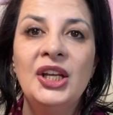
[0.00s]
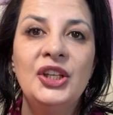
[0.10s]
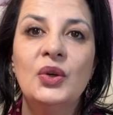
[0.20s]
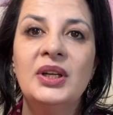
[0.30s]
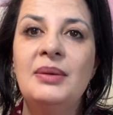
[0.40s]

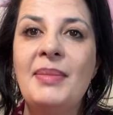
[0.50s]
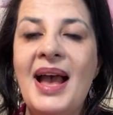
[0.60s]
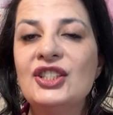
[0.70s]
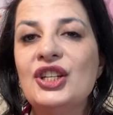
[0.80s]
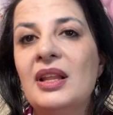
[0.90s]
you can
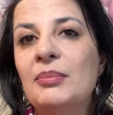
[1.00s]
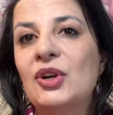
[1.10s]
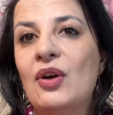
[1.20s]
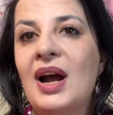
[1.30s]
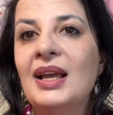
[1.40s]
imagine them
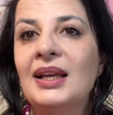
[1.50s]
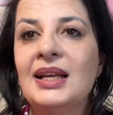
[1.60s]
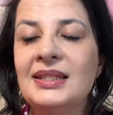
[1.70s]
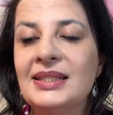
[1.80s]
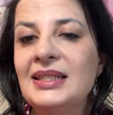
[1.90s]
crying
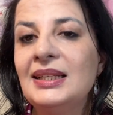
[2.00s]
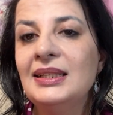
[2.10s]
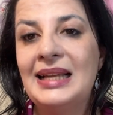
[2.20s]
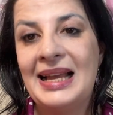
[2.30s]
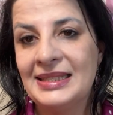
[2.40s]
and
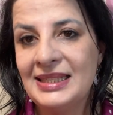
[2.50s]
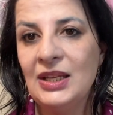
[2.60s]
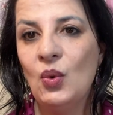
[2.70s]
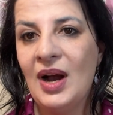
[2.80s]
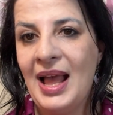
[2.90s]

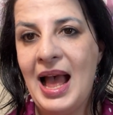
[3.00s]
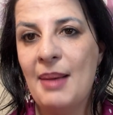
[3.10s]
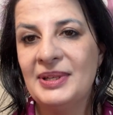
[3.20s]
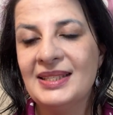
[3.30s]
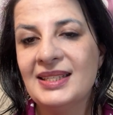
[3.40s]
see what
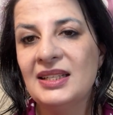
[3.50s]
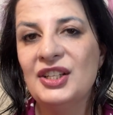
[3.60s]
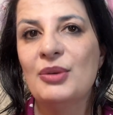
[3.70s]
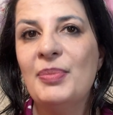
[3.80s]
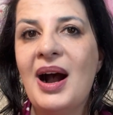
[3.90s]
happens in
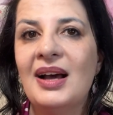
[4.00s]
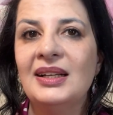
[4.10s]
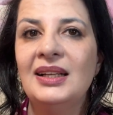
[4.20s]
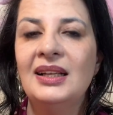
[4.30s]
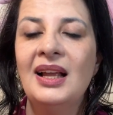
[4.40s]
your
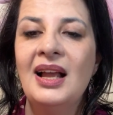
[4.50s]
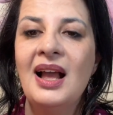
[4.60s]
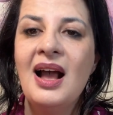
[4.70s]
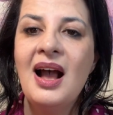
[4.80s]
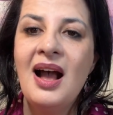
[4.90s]
body.
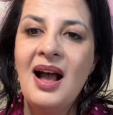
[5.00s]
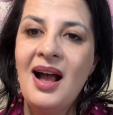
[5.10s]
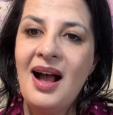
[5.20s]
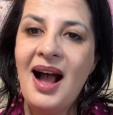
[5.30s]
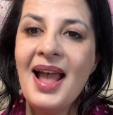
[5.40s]

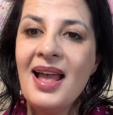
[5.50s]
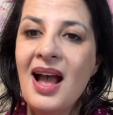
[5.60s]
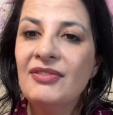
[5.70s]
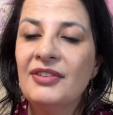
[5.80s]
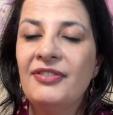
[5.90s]
I have a